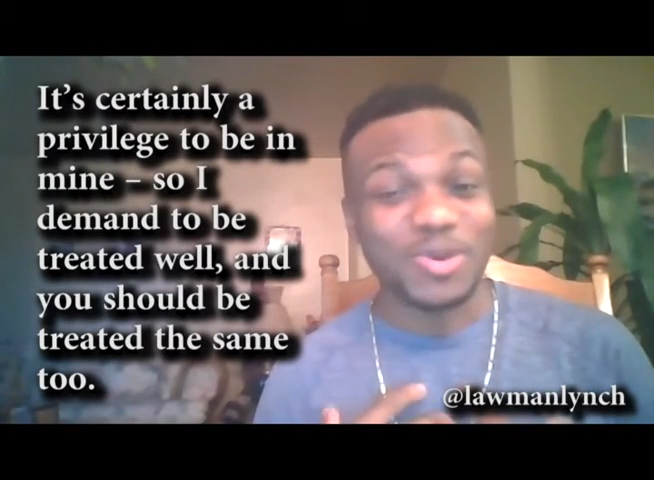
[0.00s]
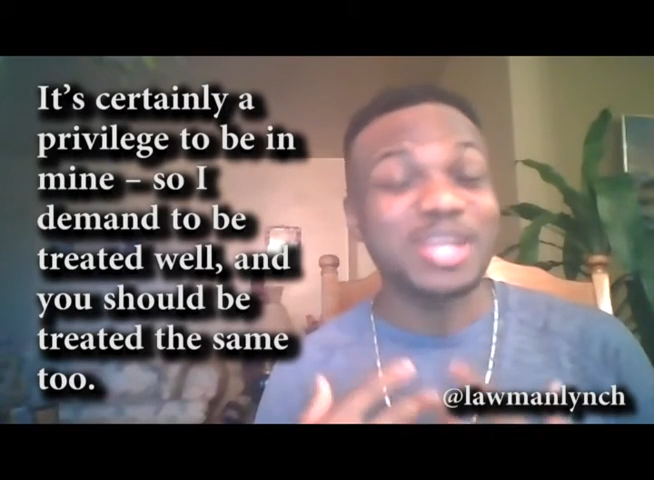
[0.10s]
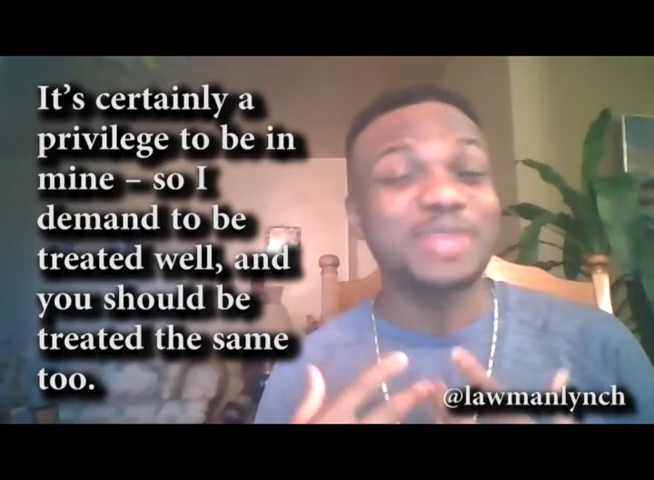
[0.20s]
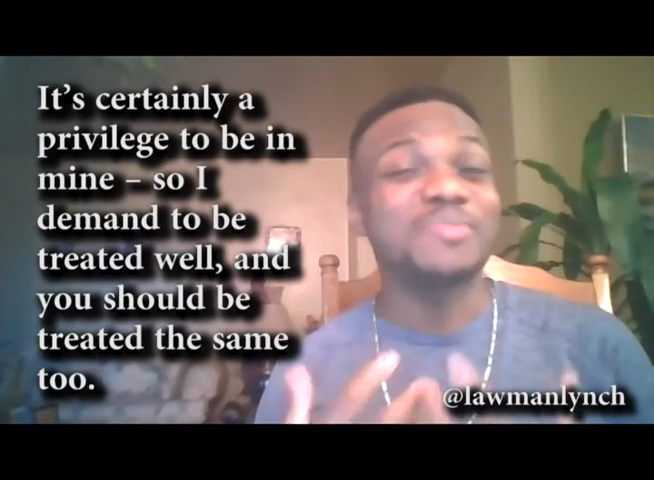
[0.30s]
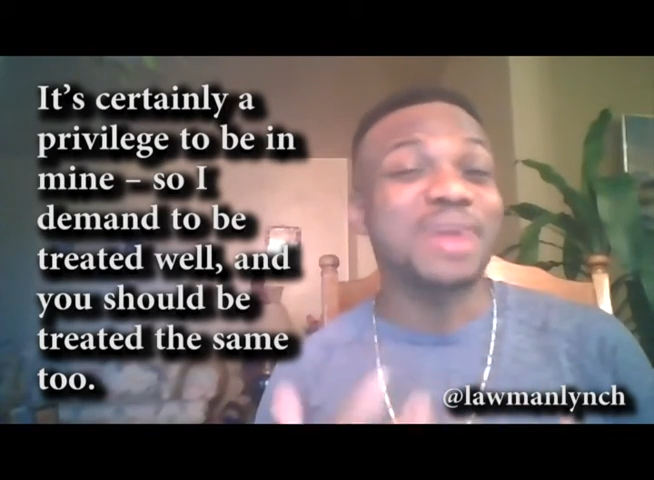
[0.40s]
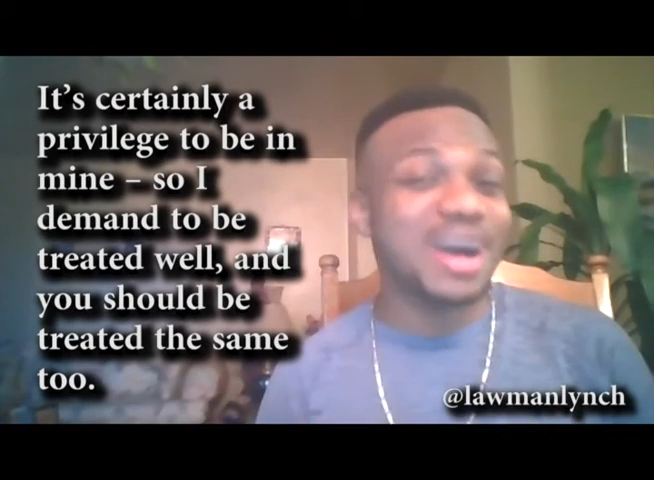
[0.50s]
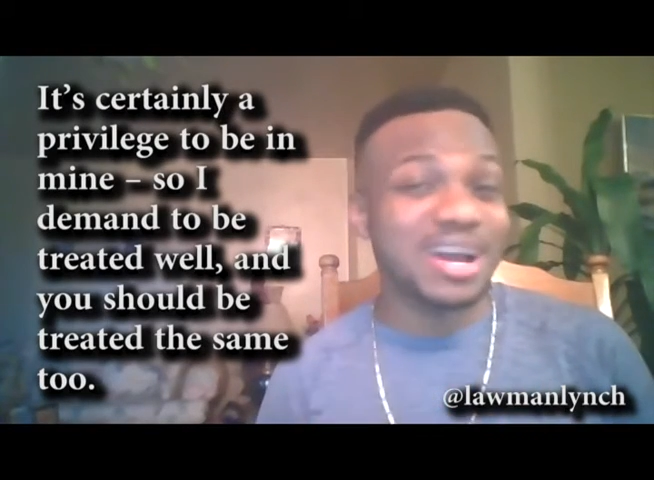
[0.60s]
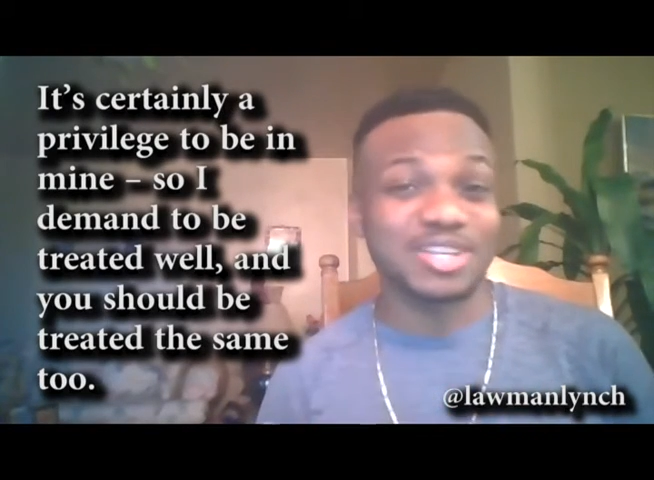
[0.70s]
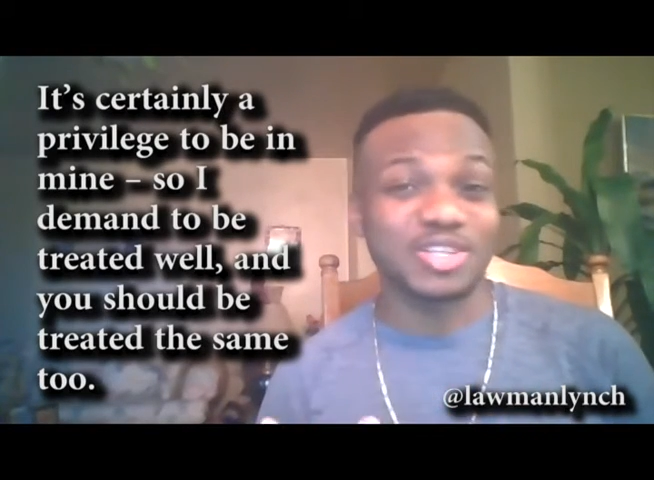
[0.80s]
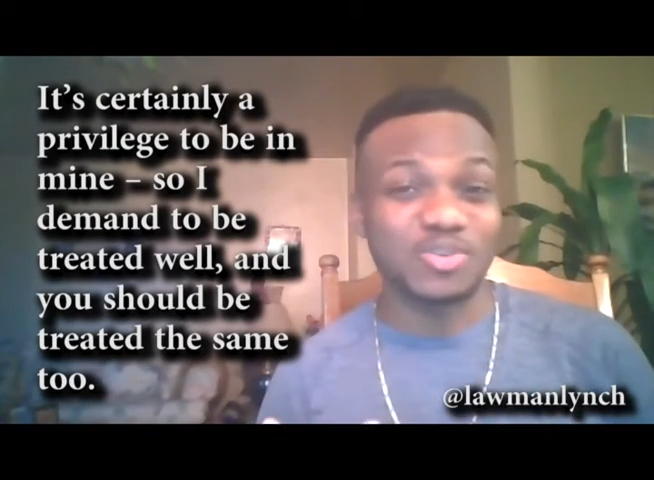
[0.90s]
So I
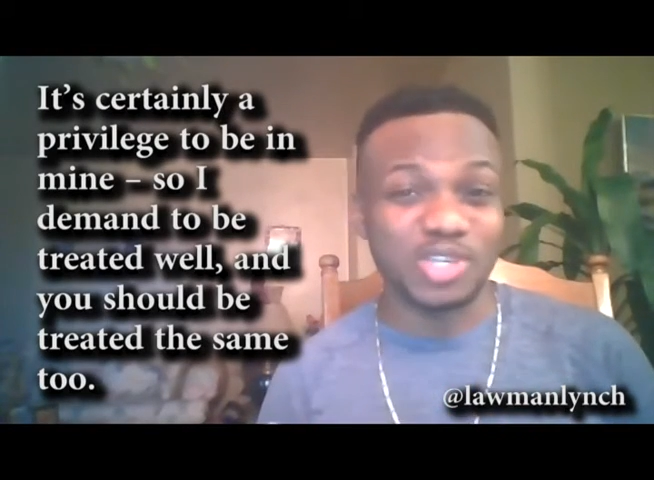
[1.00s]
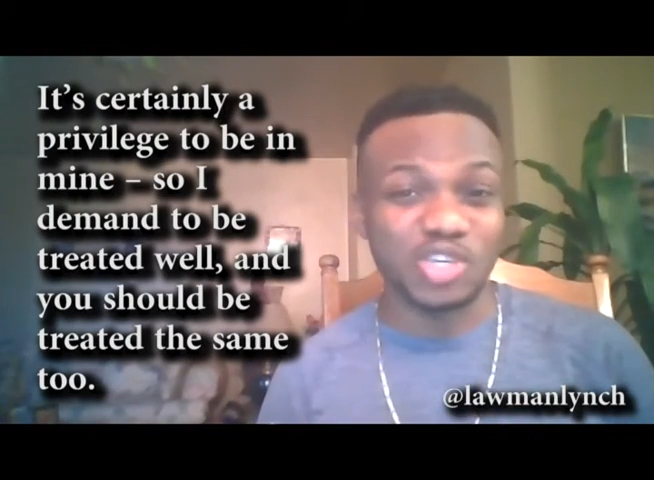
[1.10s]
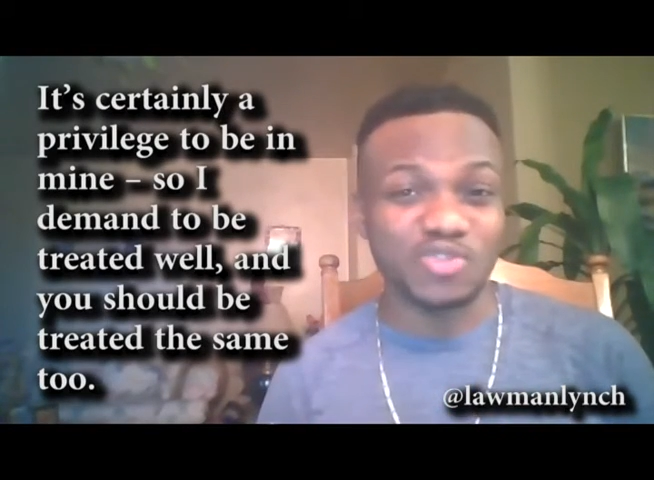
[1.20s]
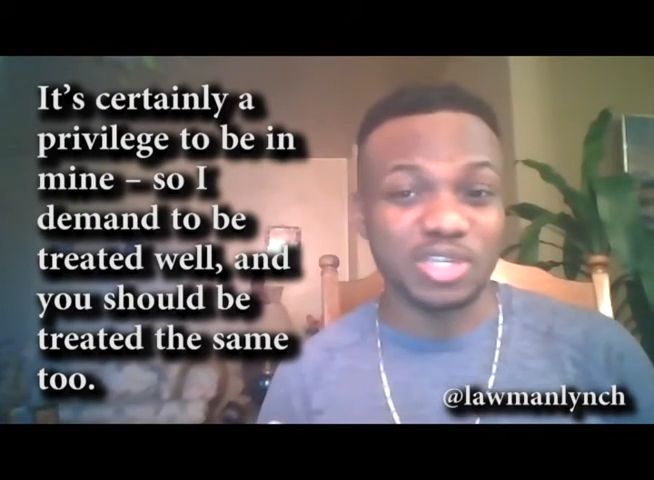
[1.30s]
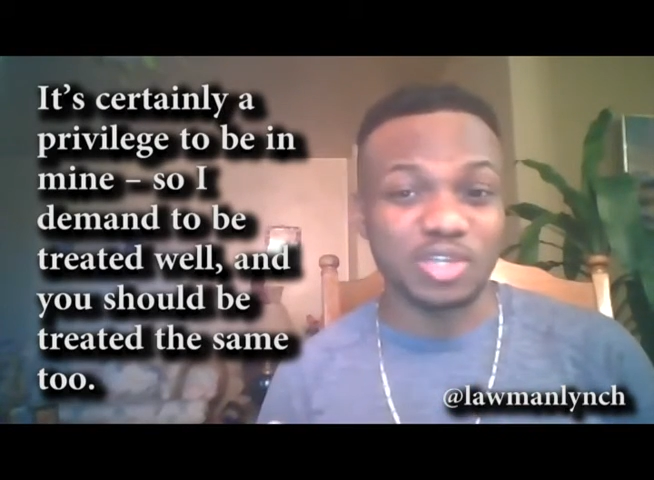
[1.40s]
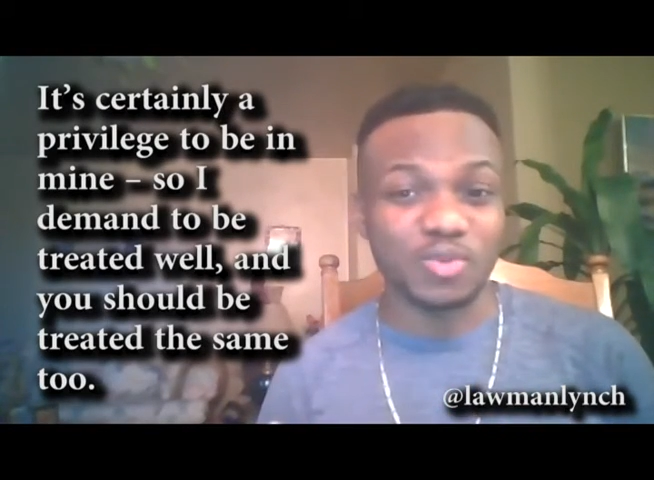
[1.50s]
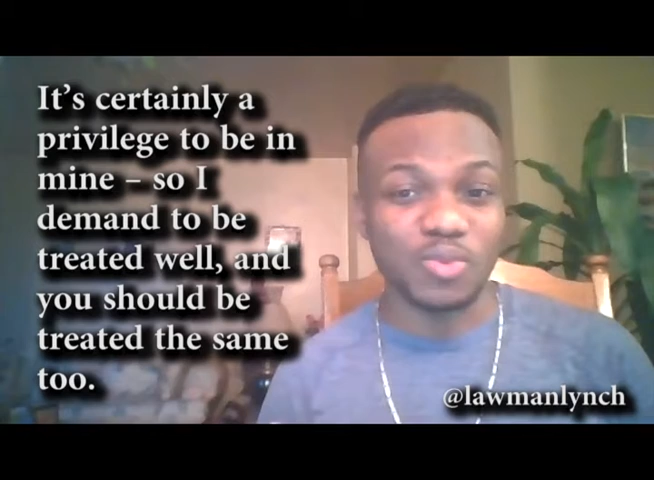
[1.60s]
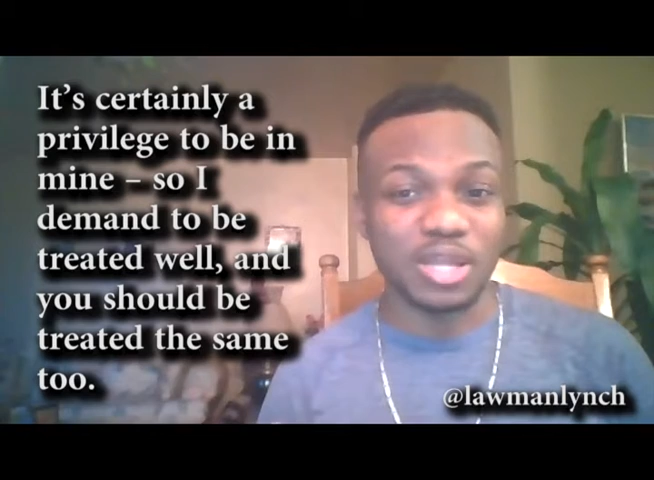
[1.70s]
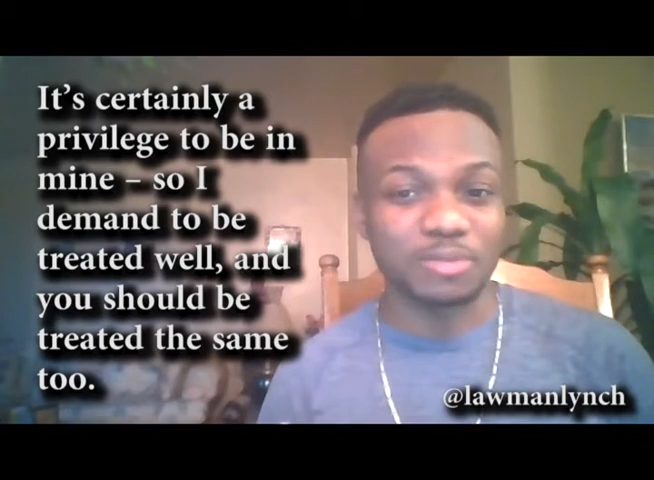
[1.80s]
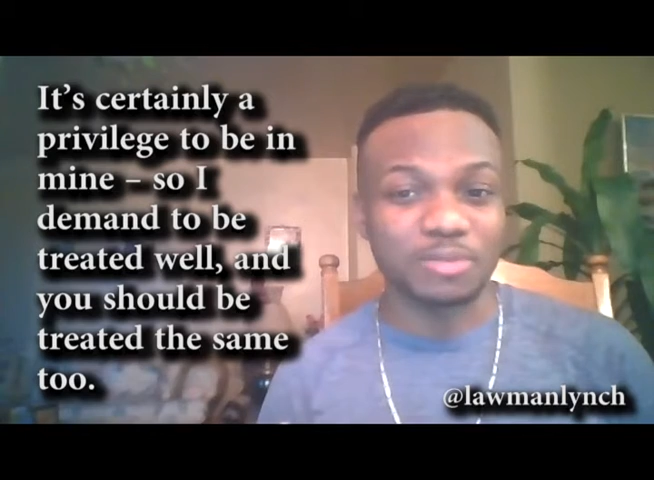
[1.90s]
demand to be treated
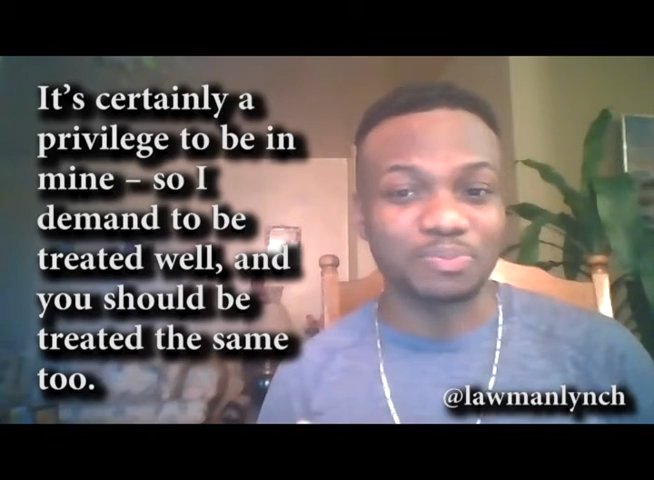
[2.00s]
well.